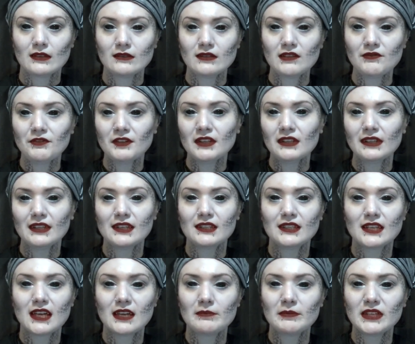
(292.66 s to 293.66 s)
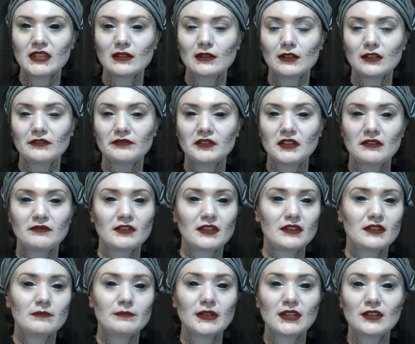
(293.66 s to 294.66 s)
definitely a time killer. If you have
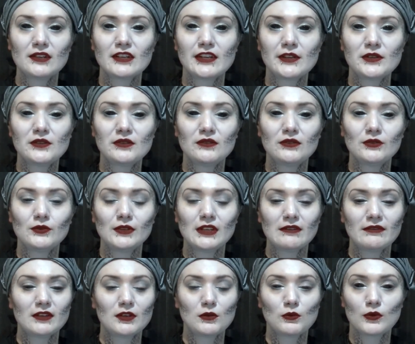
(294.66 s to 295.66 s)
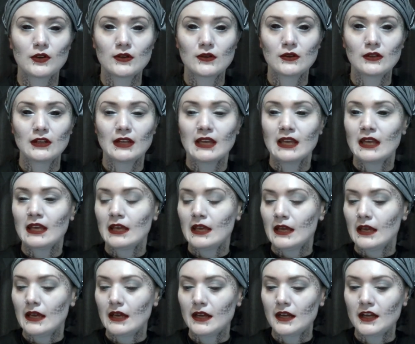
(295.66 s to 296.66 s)
nothing better to do, give it a whirl.
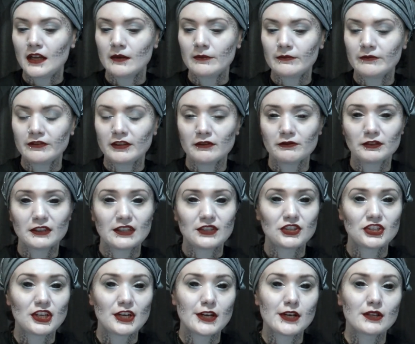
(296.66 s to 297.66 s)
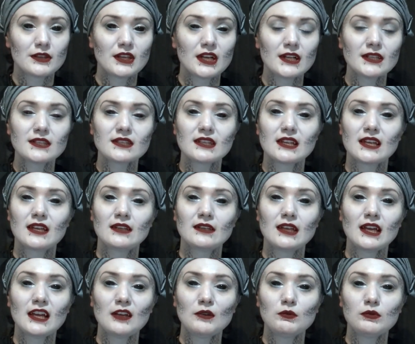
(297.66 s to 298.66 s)
Feel free to share your thoughts, and
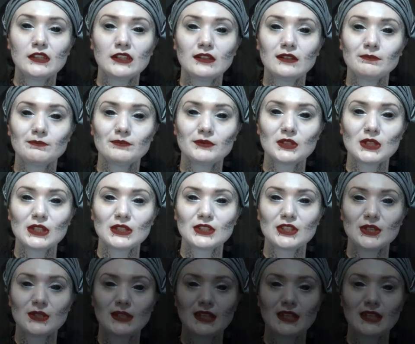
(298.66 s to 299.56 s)
I will talk to